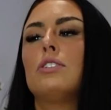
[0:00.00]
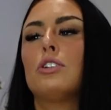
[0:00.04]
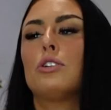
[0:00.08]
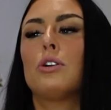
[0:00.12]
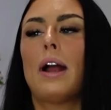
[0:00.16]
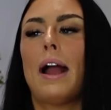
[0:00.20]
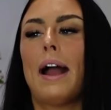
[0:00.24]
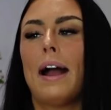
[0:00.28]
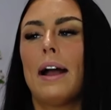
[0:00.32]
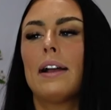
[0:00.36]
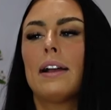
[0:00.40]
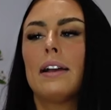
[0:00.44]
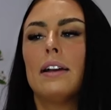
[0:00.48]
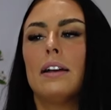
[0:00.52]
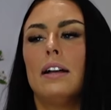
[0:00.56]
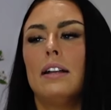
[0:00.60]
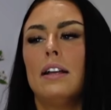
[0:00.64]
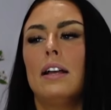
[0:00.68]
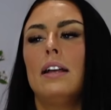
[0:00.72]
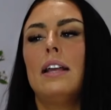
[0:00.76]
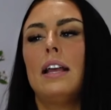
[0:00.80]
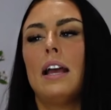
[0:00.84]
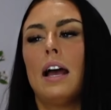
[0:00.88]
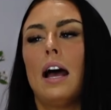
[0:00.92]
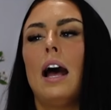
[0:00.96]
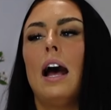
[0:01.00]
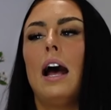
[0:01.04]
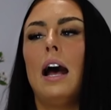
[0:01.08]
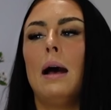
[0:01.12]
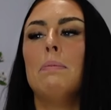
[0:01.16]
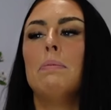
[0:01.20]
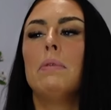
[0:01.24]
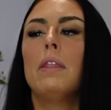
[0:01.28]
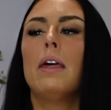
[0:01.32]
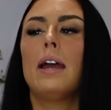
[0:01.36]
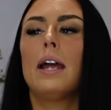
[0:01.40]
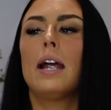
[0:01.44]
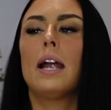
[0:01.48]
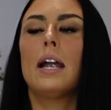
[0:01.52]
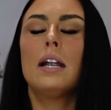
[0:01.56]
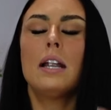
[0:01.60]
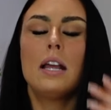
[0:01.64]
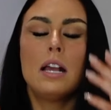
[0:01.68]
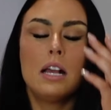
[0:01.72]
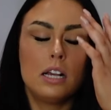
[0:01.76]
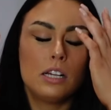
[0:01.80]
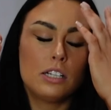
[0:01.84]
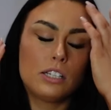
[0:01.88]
crack up there.